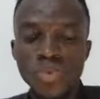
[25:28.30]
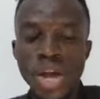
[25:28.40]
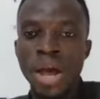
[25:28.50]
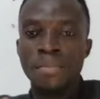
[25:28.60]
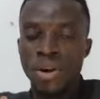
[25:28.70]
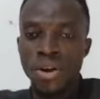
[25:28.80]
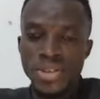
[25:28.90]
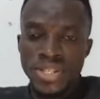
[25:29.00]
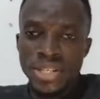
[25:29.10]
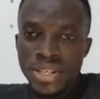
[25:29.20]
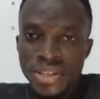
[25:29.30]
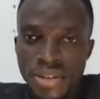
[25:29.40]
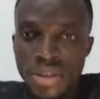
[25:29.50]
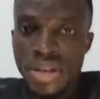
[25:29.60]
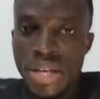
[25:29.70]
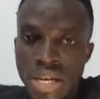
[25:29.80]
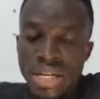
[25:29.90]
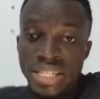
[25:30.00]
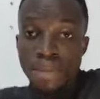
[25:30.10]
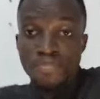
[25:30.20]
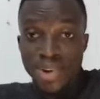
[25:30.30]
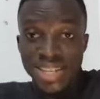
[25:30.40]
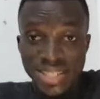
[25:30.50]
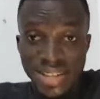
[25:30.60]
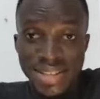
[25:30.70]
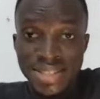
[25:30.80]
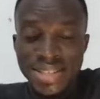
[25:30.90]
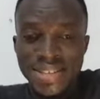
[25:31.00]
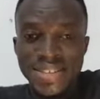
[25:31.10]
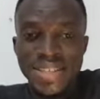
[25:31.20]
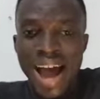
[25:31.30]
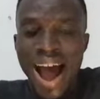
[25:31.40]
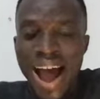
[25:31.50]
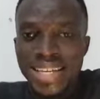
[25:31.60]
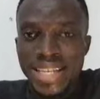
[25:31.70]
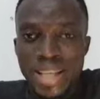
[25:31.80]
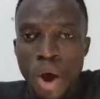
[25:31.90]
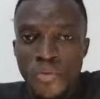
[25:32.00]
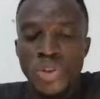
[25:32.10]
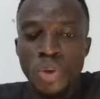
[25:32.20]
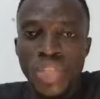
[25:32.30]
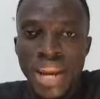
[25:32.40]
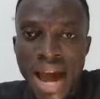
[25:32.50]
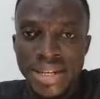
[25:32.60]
Because you see, the presidency is the highest office of the land.